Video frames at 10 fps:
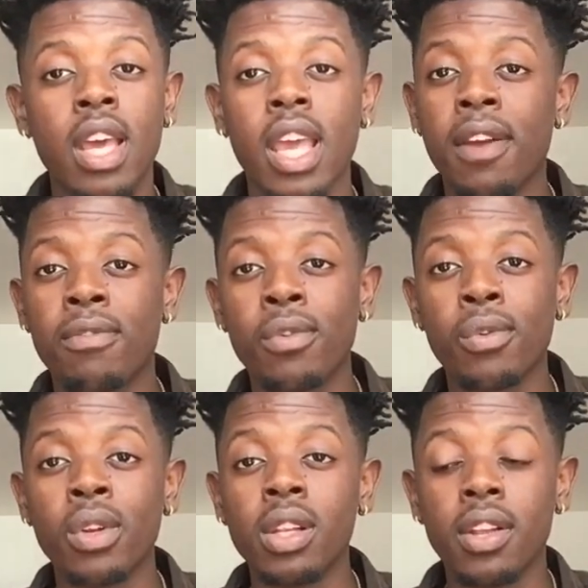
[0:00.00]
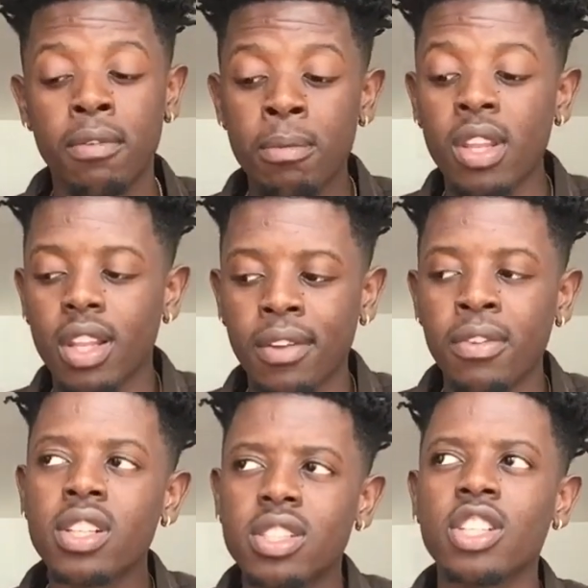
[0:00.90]
If you
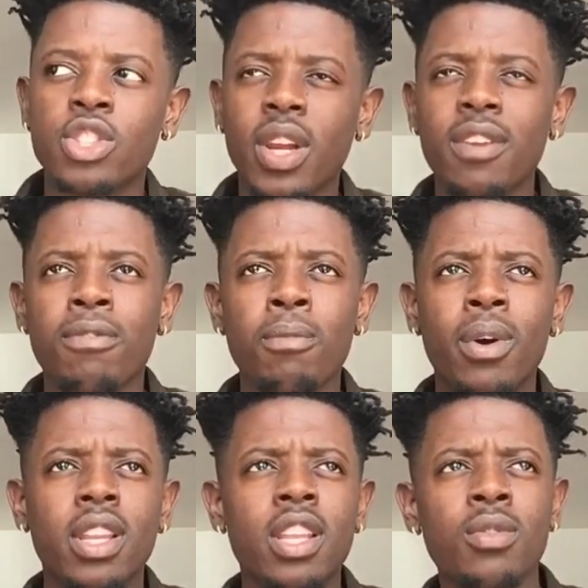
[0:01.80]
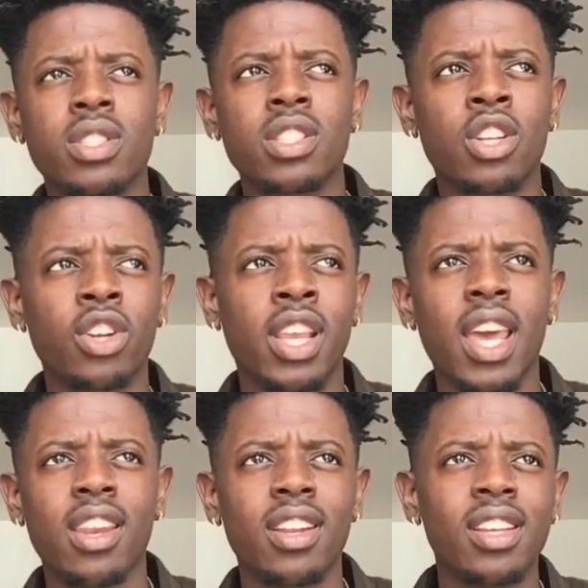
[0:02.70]
listen to Drake from when he was in
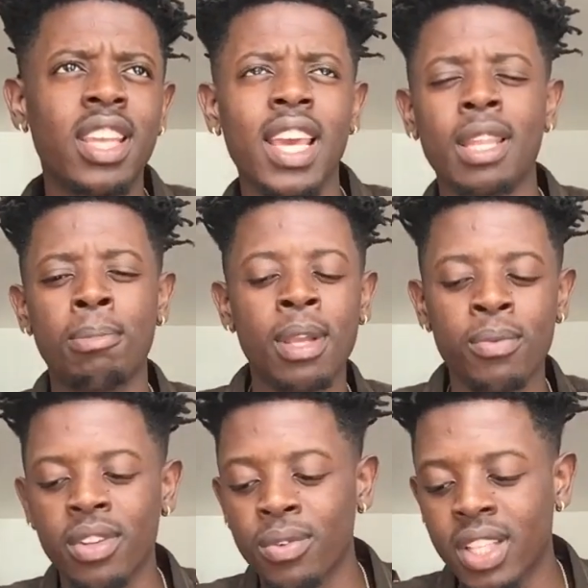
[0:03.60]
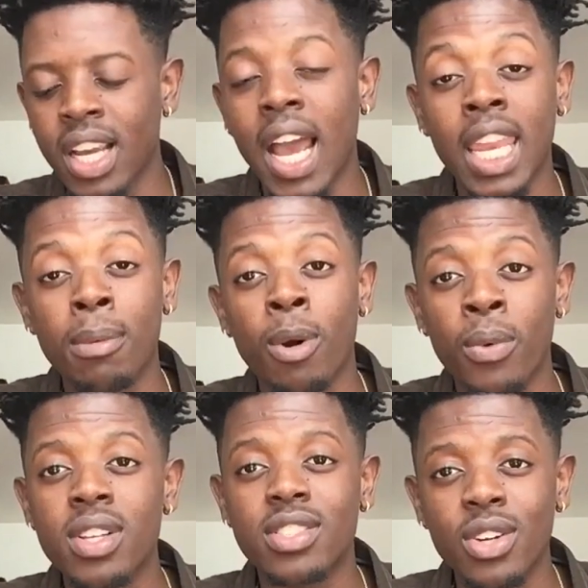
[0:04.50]
Canada and he had the beat with the guy named
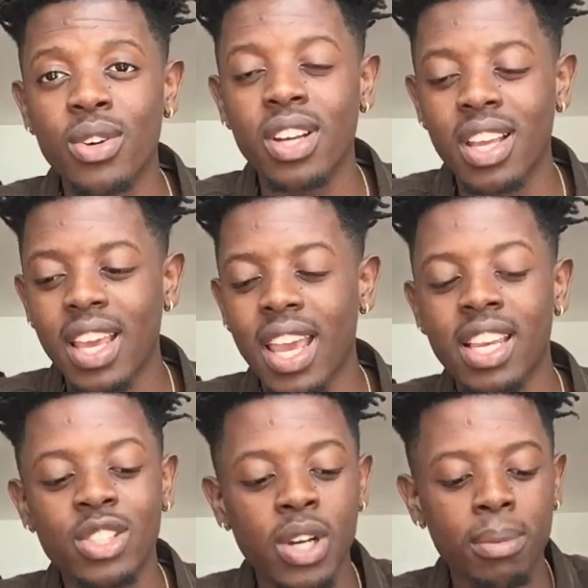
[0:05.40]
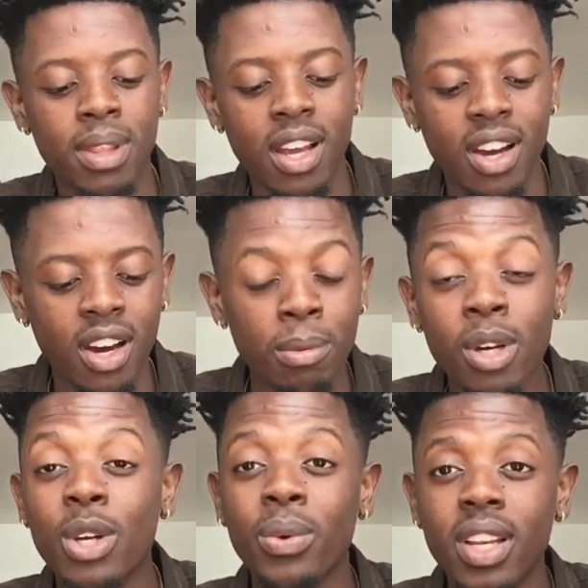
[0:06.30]
Aristo, and he dropped that
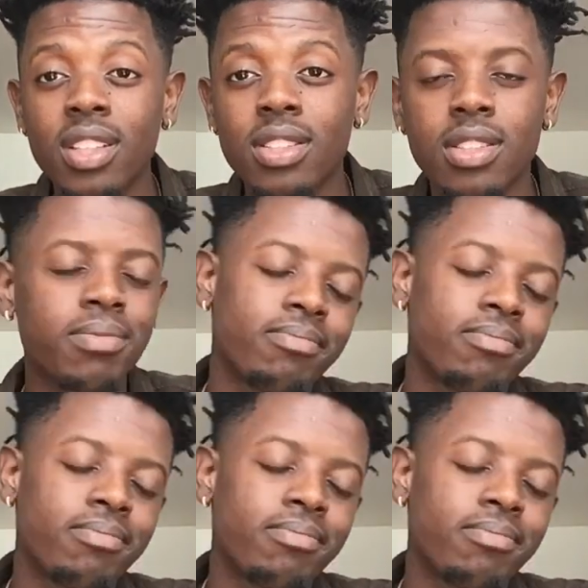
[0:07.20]
Good Riddance.